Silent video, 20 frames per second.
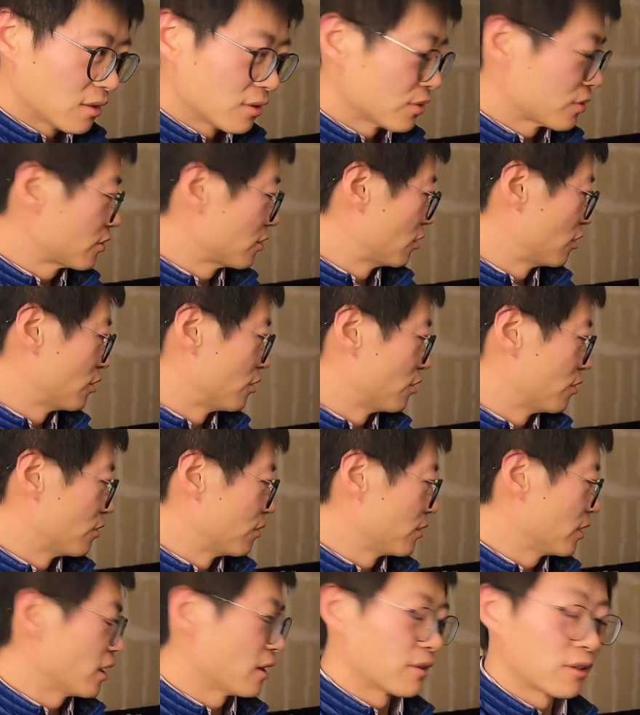
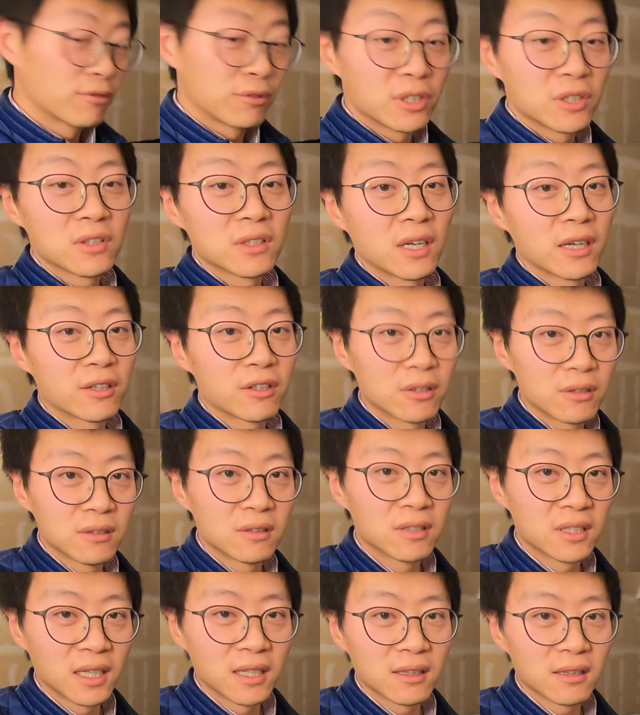So yeah, the reason I
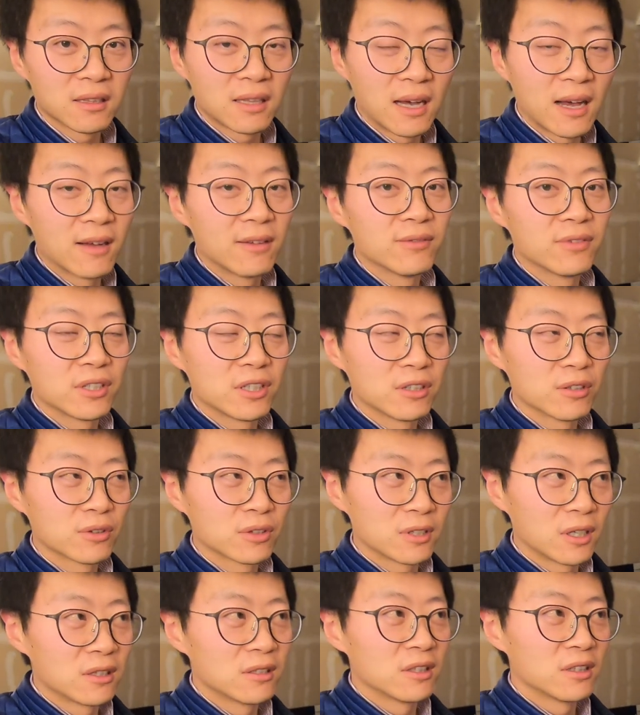couldn't get that video
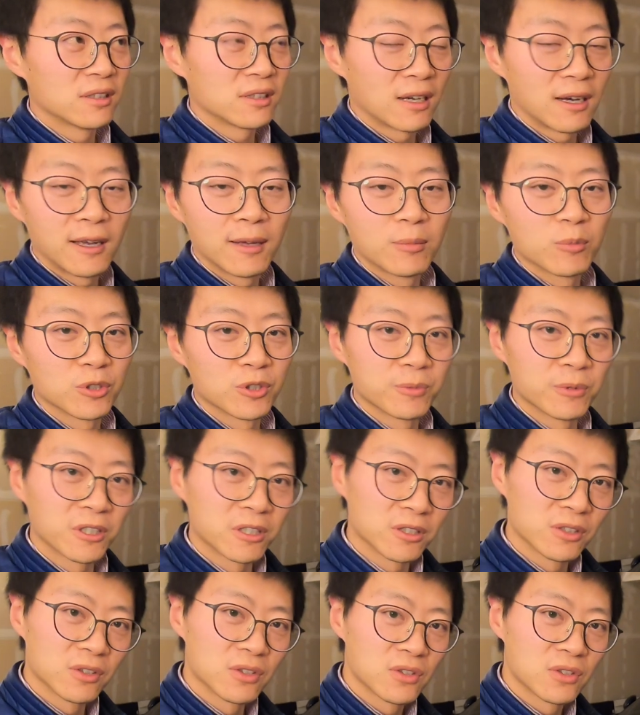done in time was
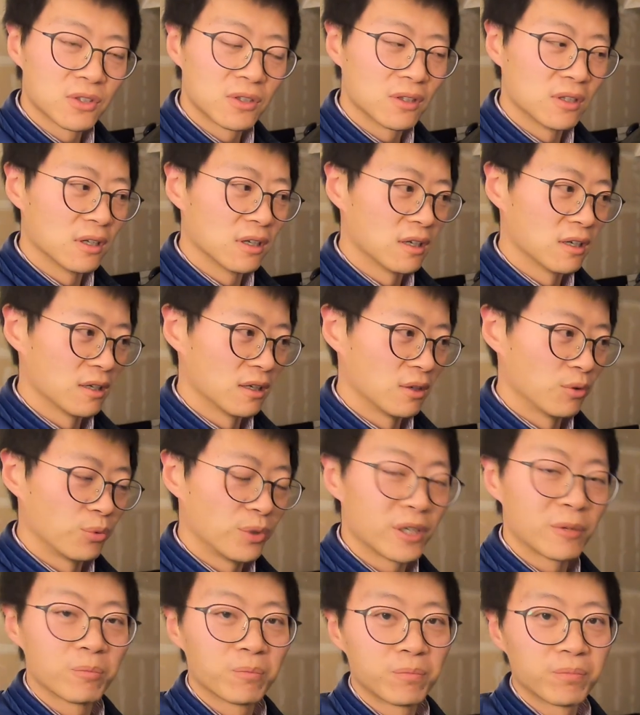because the
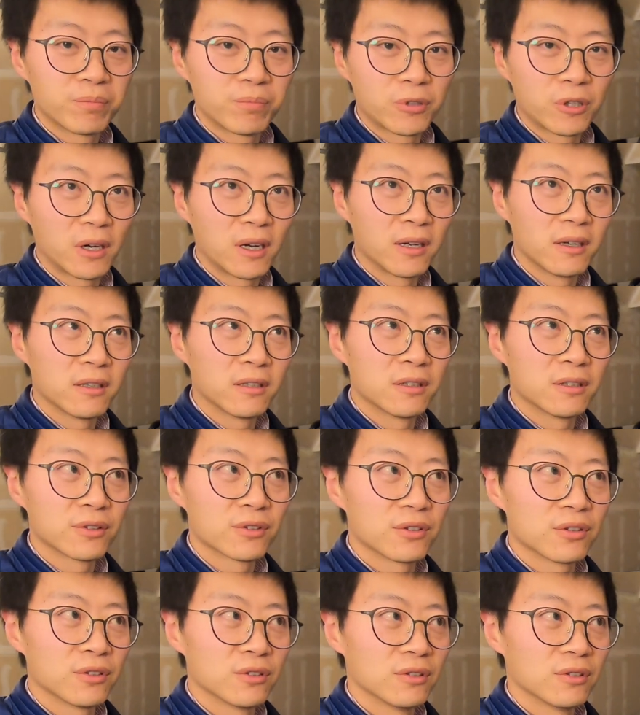week prior
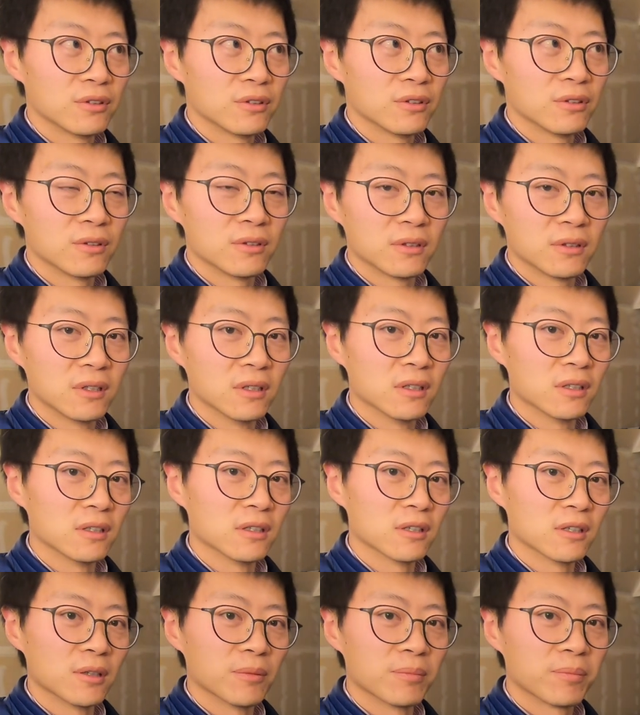to
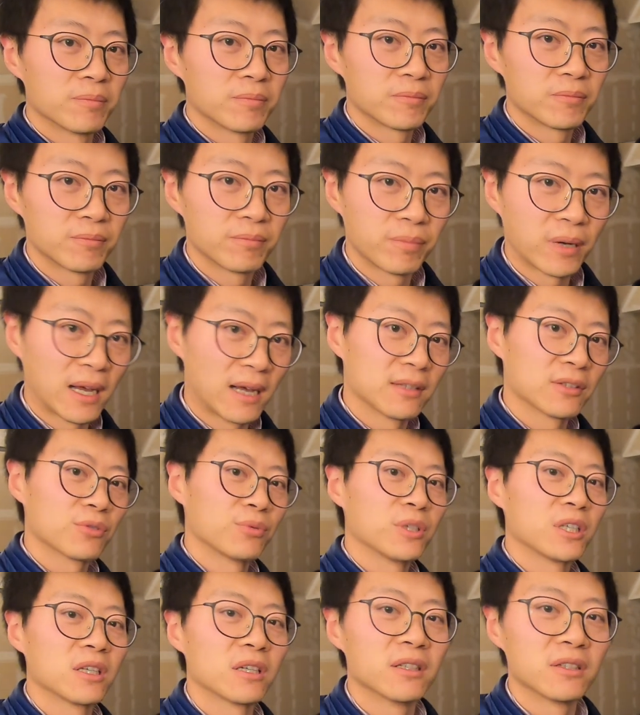the past
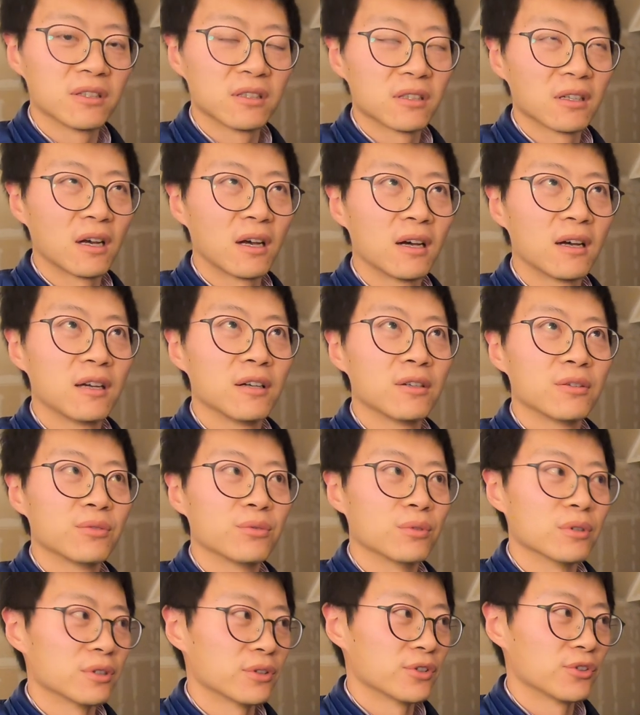weekend, I
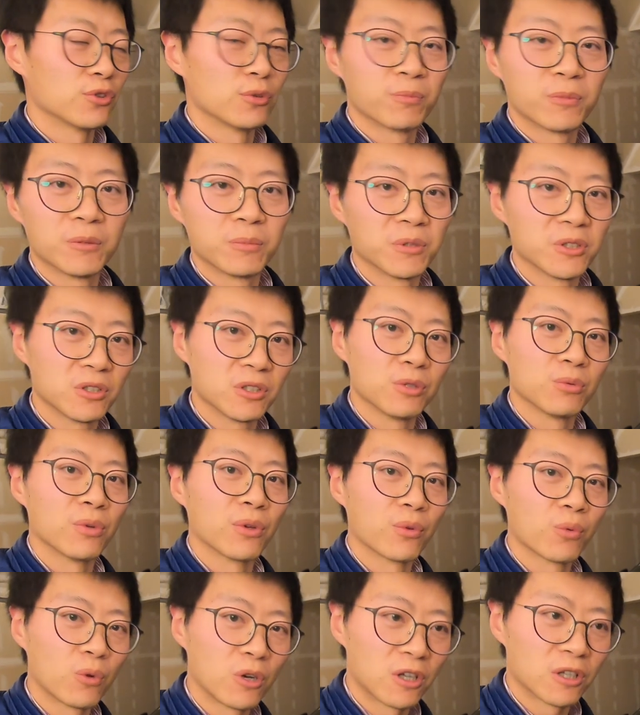was super busy
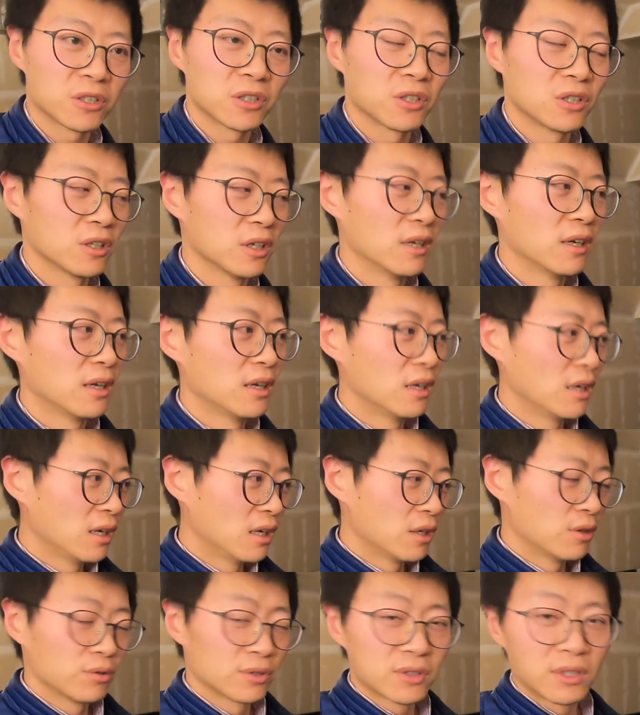with work,
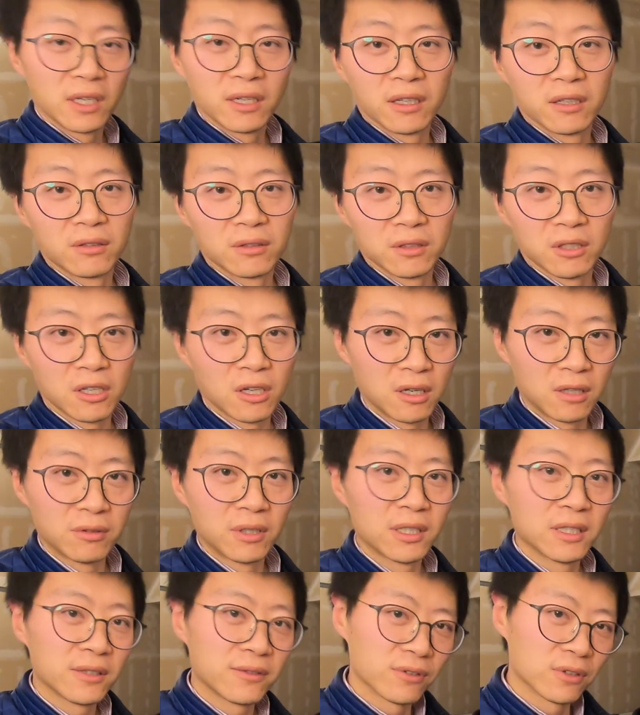was getting the car
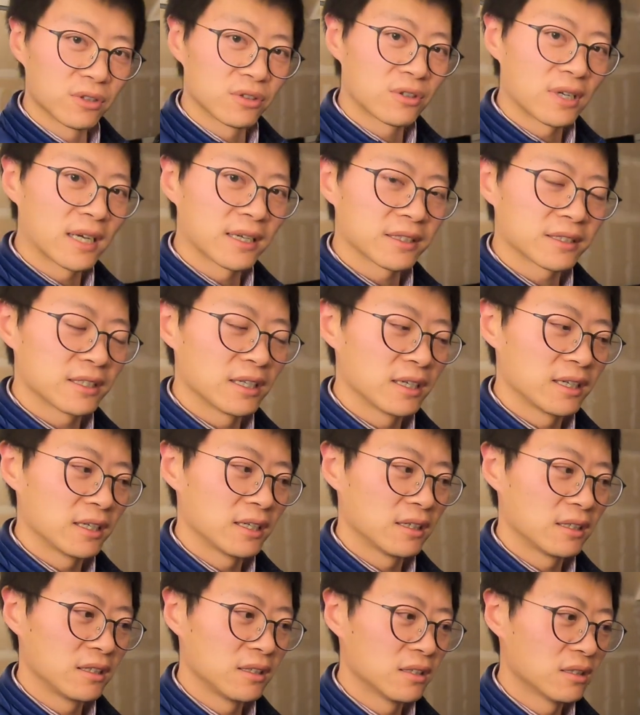ready for the track
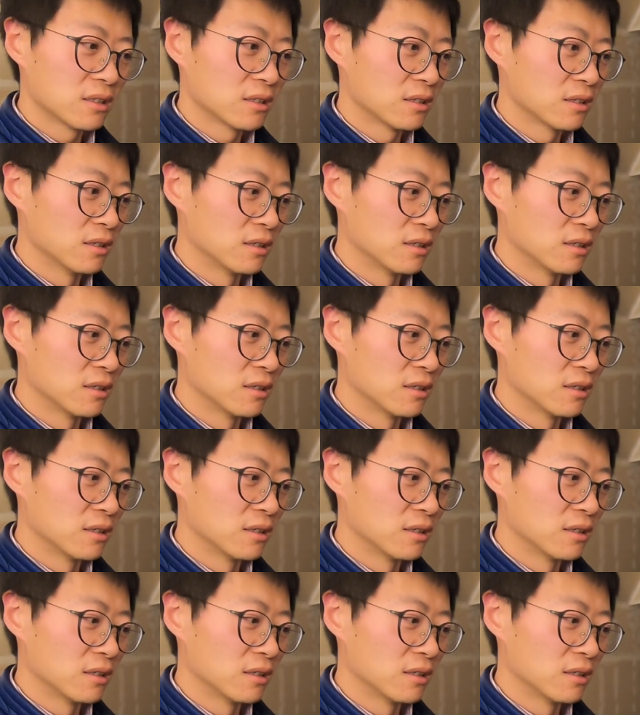day.